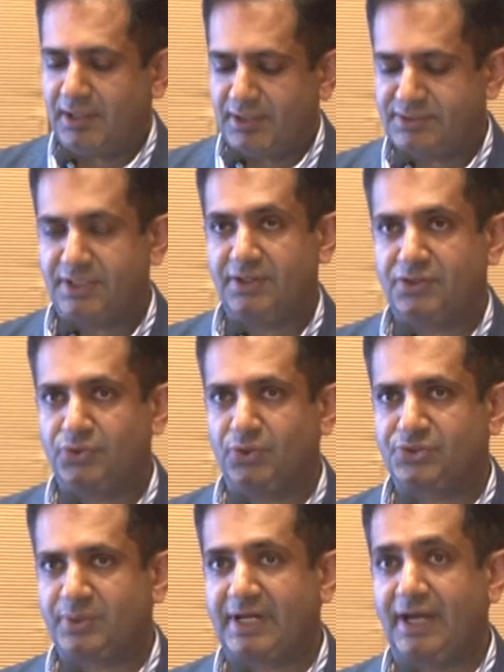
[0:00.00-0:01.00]
So the
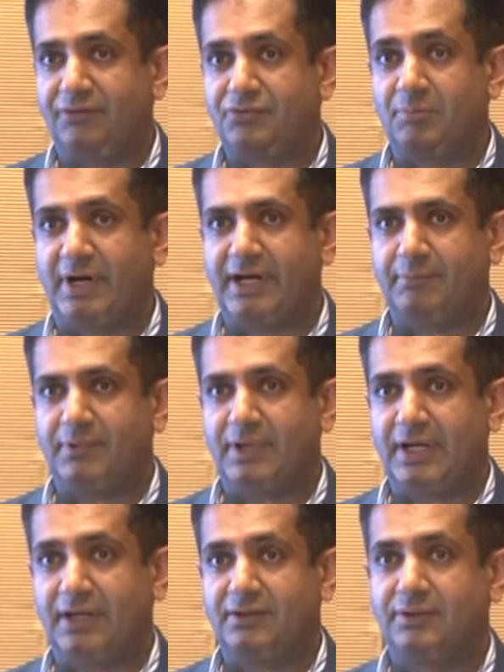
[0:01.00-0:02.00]
thoughts were going through my
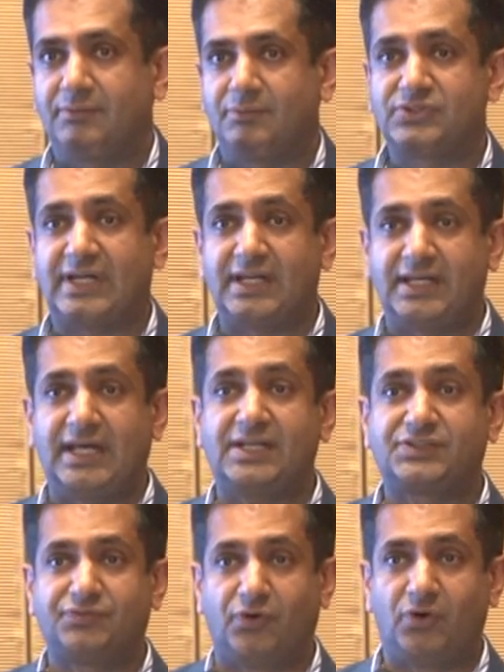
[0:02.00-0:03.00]
mind. Was that a
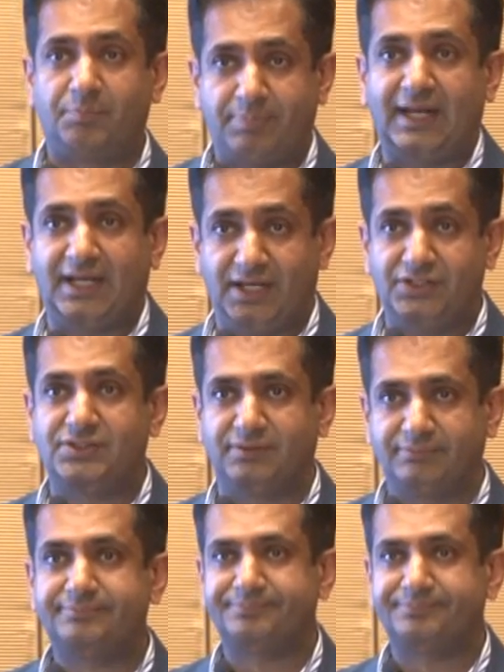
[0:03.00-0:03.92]
yes for palliation?